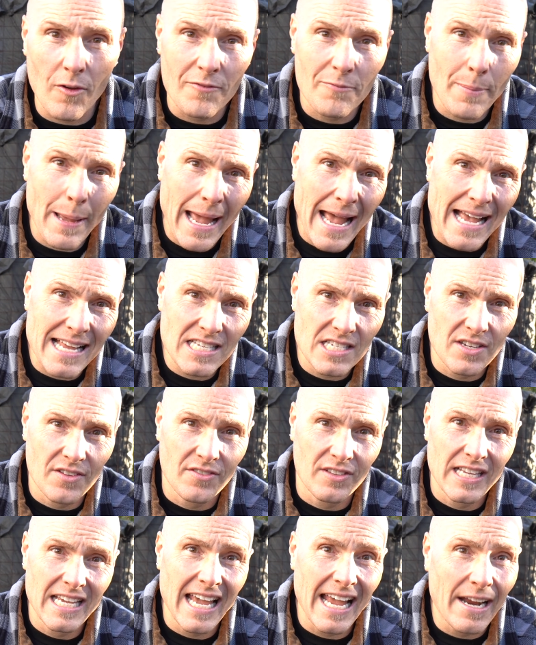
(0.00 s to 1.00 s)
of
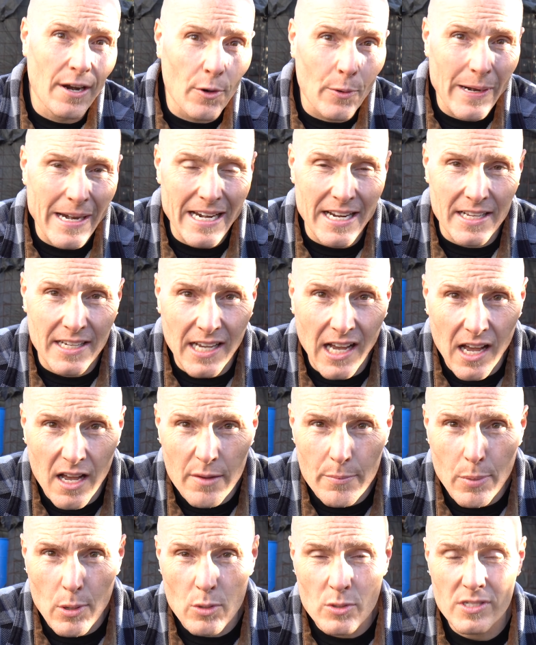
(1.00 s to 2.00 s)
passively aerated
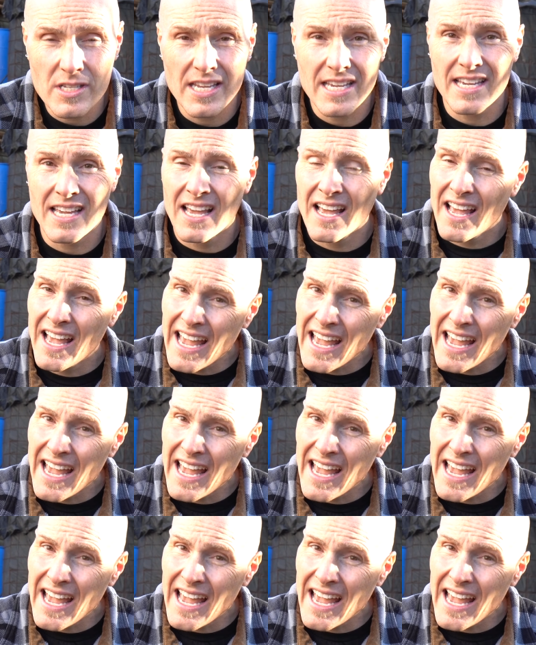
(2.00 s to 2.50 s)
composting,